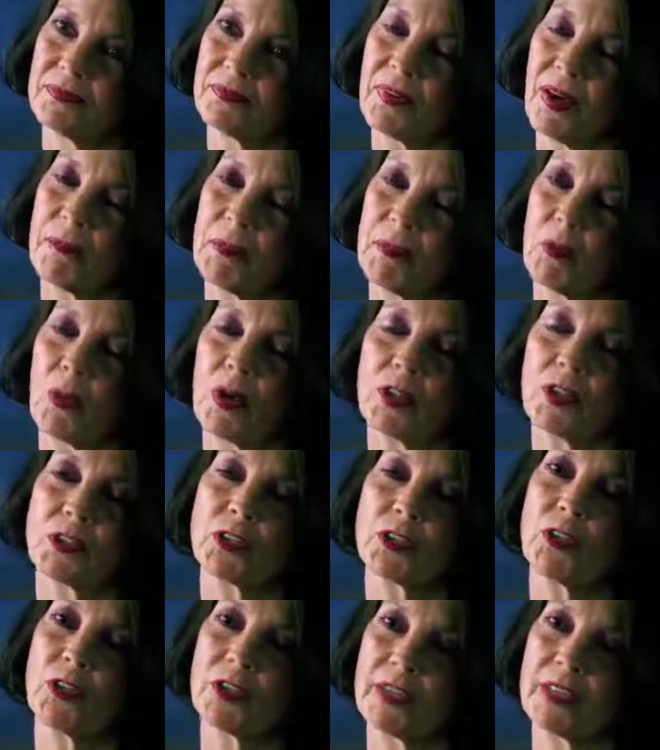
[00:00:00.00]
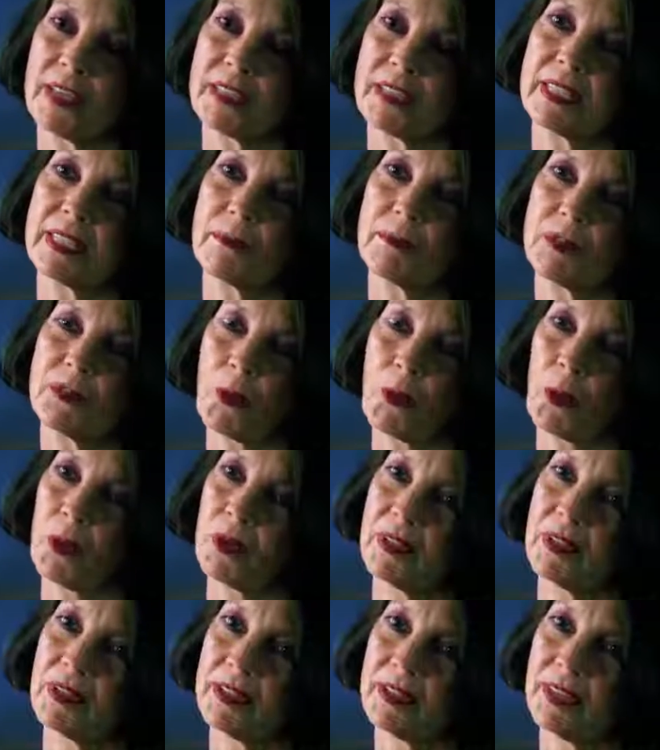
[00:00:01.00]
Find me one attorney that steps
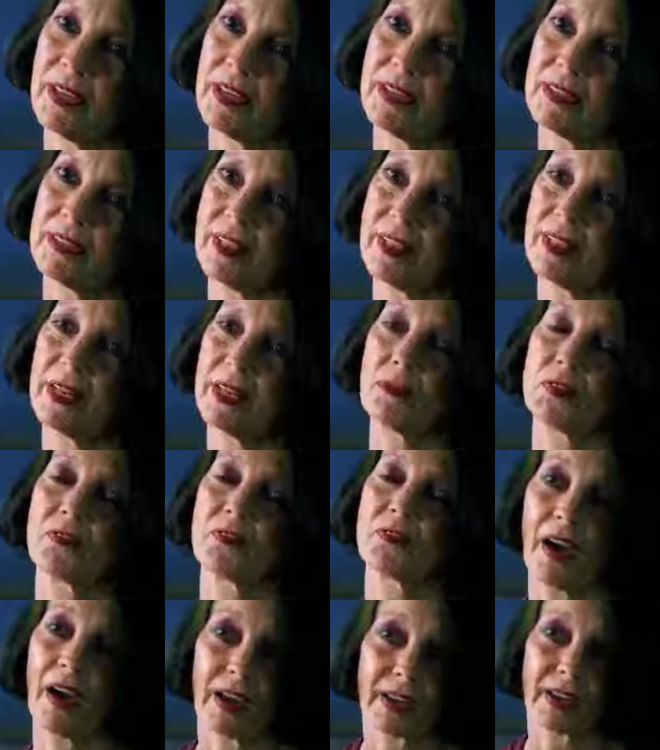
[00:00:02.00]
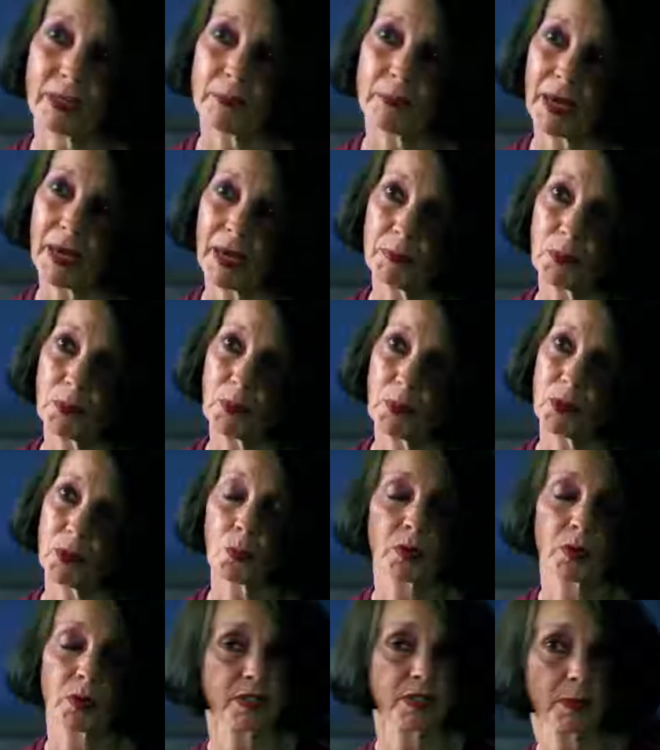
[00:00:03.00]
forward and says that he was filing the
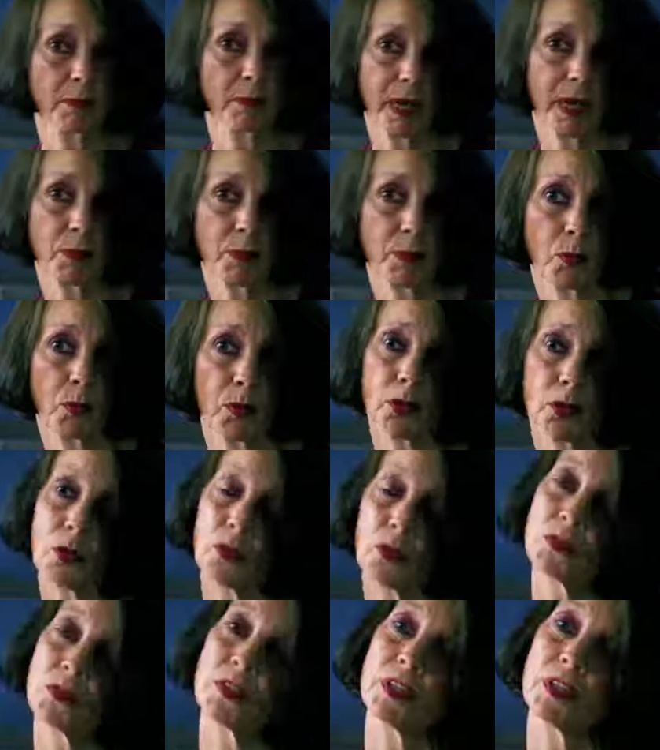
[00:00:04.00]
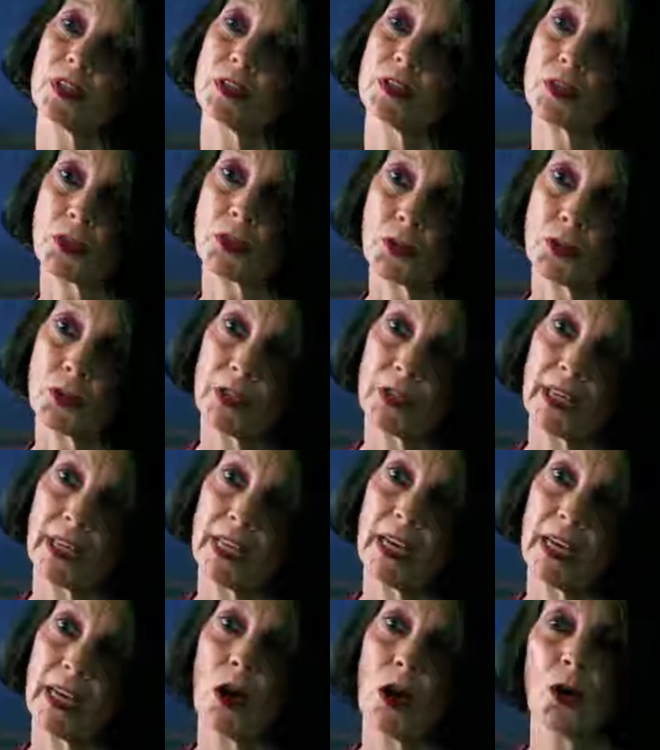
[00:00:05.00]
paperwork. Where's the paperwork? Who's the
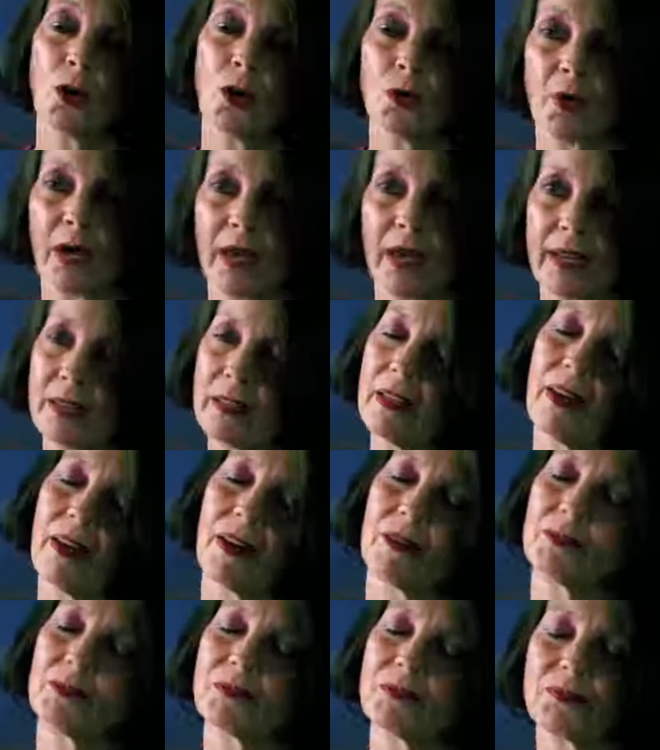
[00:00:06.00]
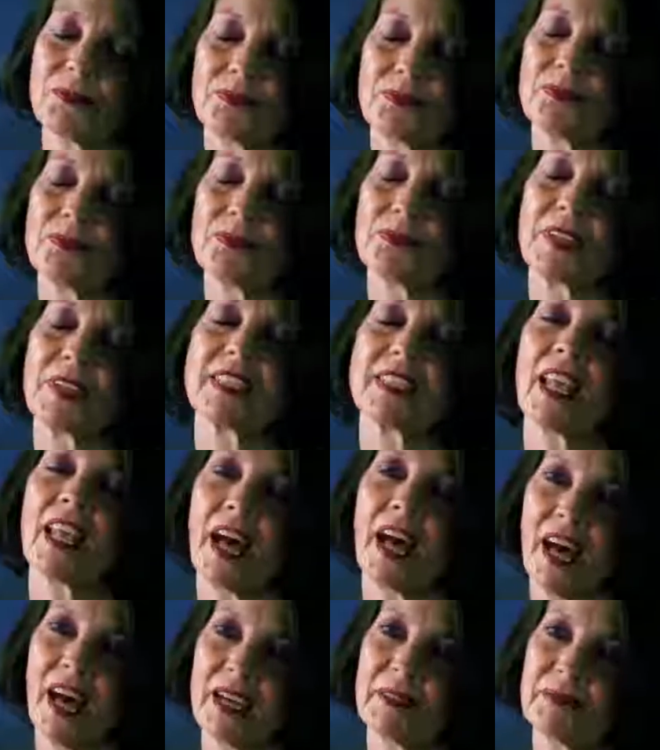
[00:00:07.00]
attorney? Who had... No, that's a
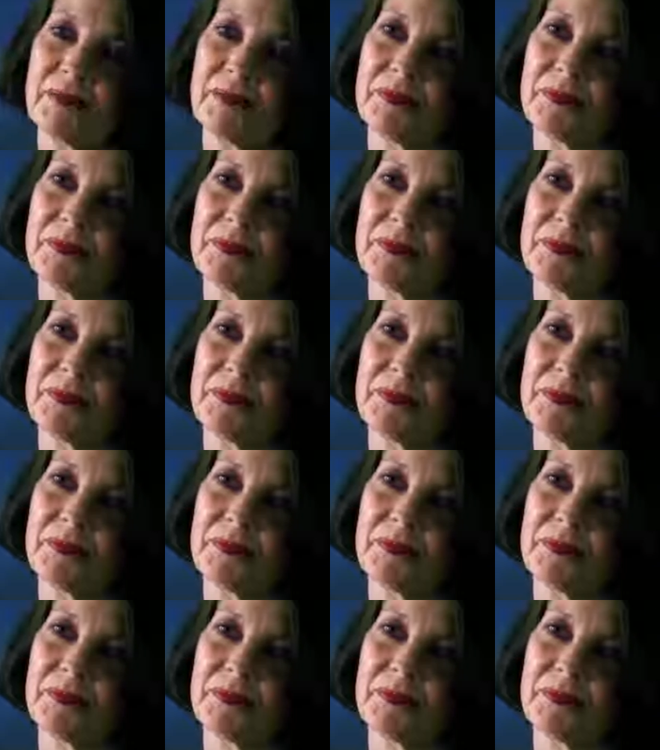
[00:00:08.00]
lie.